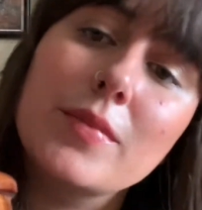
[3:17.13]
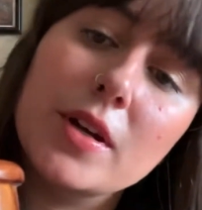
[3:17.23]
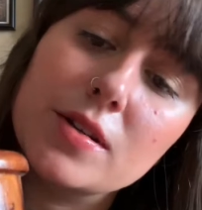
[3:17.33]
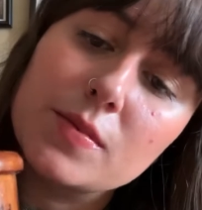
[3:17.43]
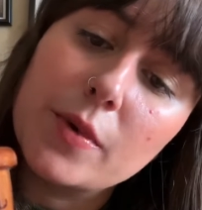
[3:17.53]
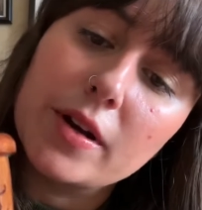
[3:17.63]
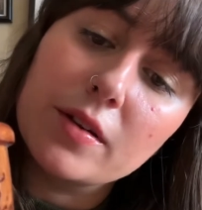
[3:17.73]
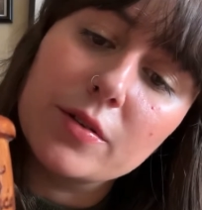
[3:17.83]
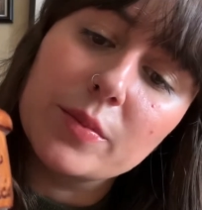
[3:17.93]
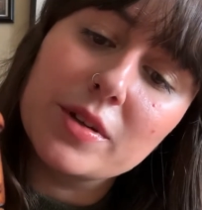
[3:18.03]
just brought it
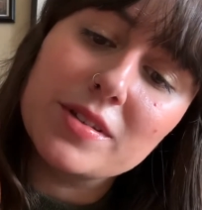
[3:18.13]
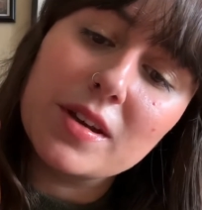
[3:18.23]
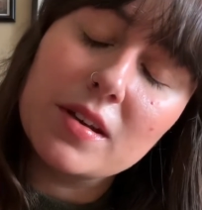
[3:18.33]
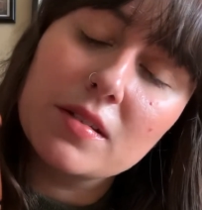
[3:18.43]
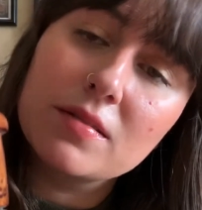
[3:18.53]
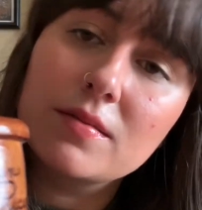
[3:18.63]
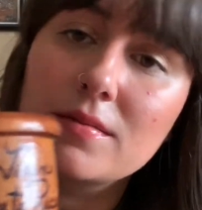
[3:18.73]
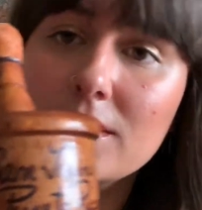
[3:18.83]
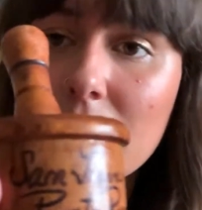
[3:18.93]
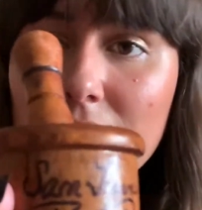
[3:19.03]
home as a
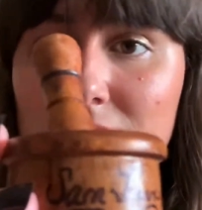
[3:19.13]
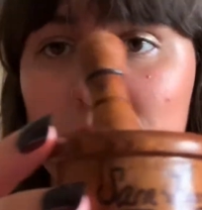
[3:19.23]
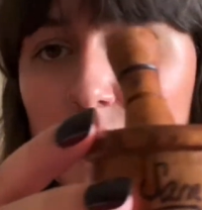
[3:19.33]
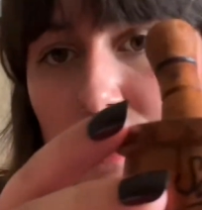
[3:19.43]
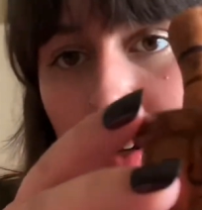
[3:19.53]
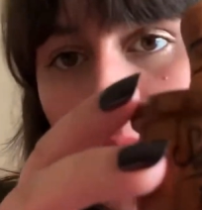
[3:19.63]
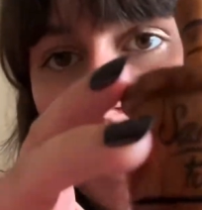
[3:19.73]
souvenir.